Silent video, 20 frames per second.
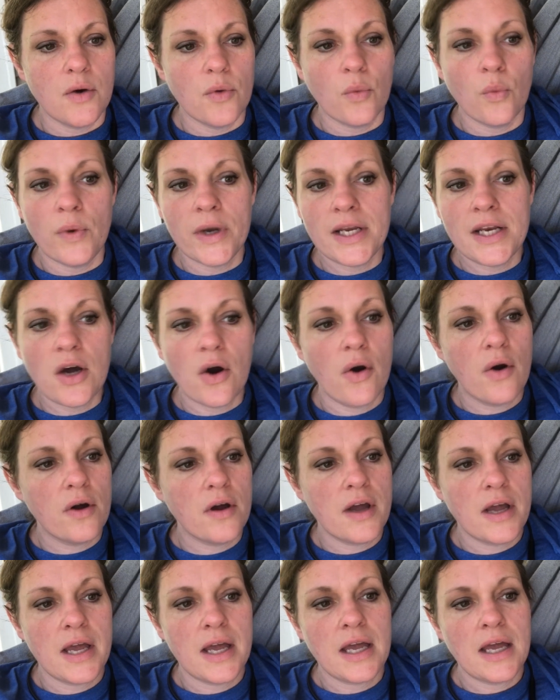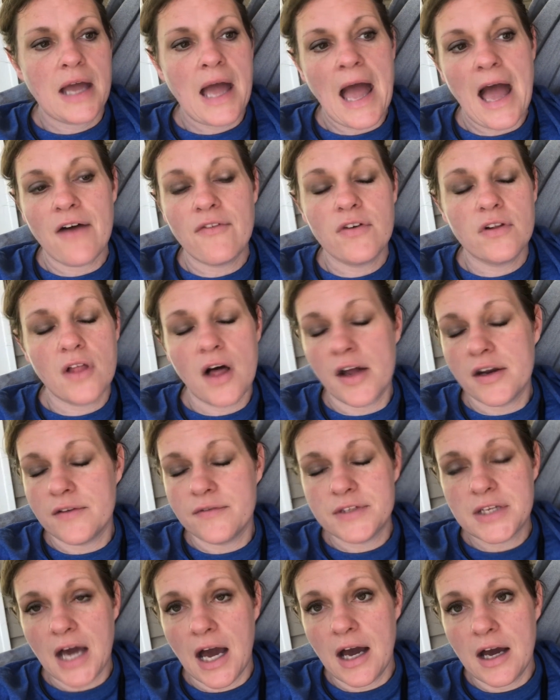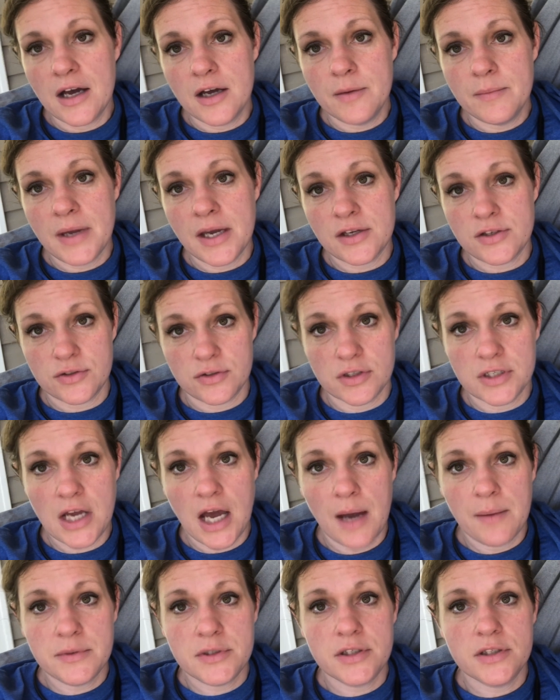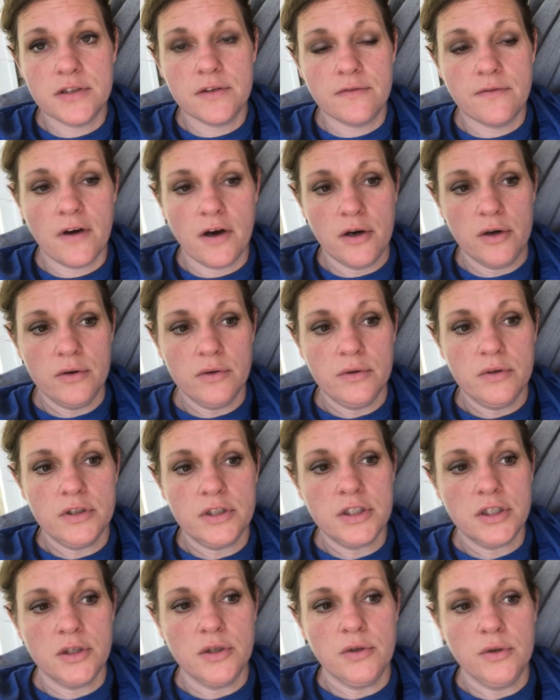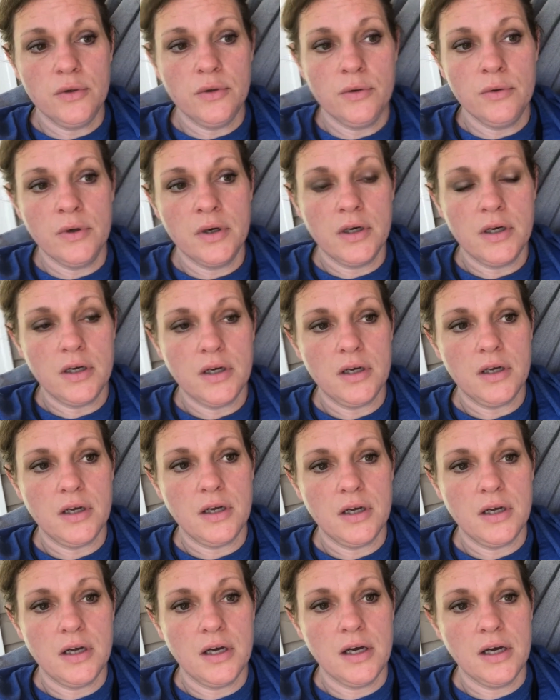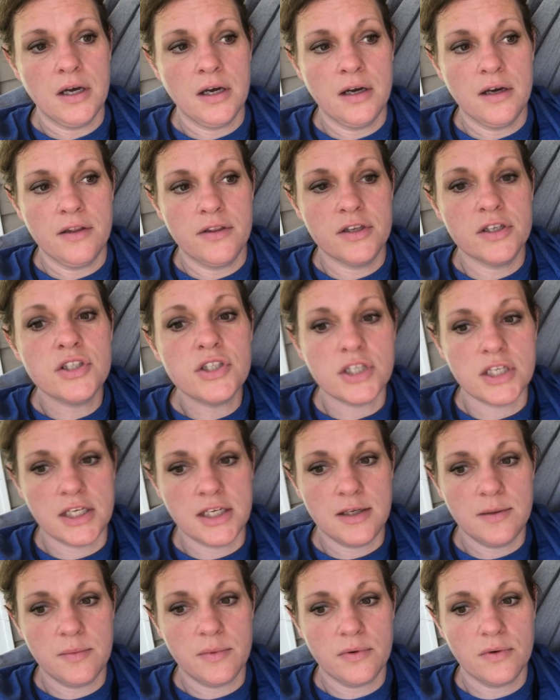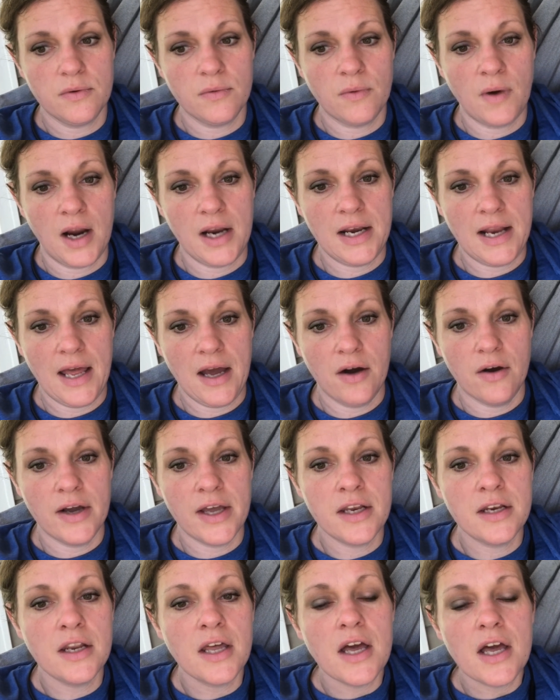We don't have a lot of time, extra time to devote to the sheep right now, and